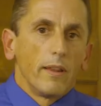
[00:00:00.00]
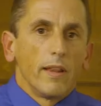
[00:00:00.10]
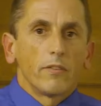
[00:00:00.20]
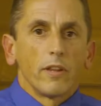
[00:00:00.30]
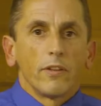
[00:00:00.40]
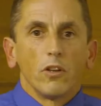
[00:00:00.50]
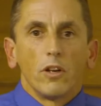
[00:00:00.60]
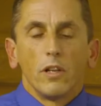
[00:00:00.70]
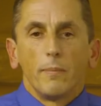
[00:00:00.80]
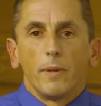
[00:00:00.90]
Let's
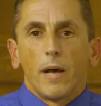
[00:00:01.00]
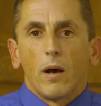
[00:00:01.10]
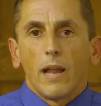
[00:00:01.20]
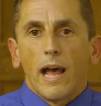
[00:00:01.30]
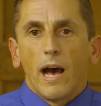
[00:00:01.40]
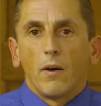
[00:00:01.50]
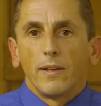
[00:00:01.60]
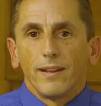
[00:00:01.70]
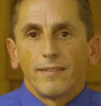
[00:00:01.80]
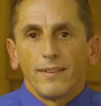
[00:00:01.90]
learn a little bit about how
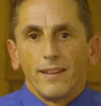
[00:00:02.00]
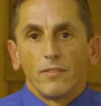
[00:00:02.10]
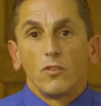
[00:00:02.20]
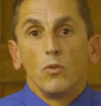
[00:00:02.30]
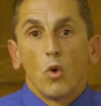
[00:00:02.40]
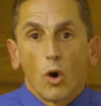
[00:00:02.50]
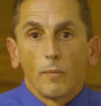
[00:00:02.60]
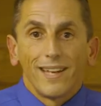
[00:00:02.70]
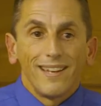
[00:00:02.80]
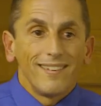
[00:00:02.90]
a disc
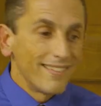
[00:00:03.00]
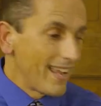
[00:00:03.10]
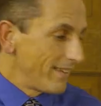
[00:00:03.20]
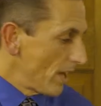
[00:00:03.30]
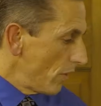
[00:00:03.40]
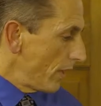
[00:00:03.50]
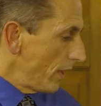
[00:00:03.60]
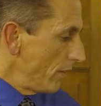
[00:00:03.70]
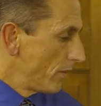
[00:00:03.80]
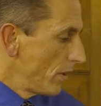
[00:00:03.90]
normally stays
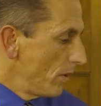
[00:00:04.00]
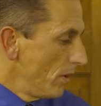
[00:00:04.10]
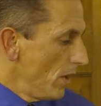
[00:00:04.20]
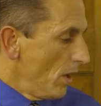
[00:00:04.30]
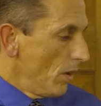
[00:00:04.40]
healthy. So